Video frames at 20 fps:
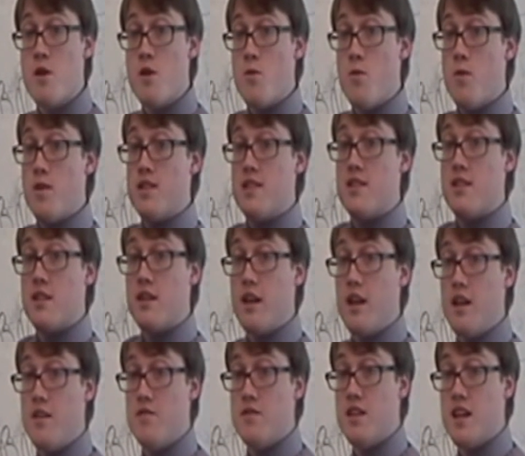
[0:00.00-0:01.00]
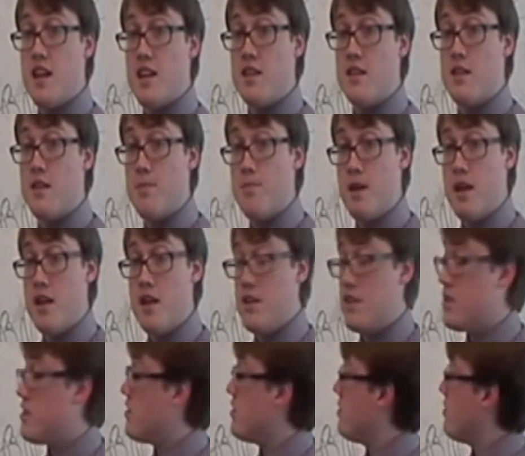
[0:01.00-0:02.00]
with slaves at the
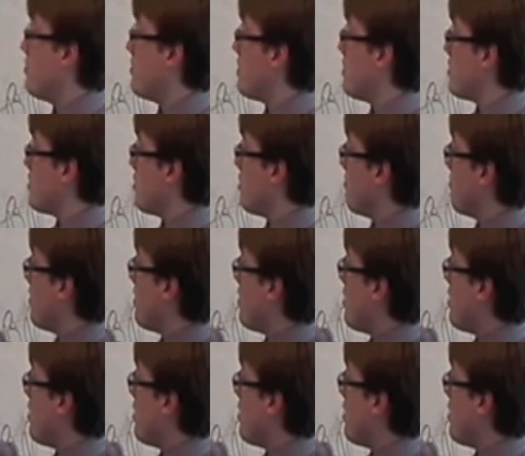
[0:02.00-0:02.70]
base to a system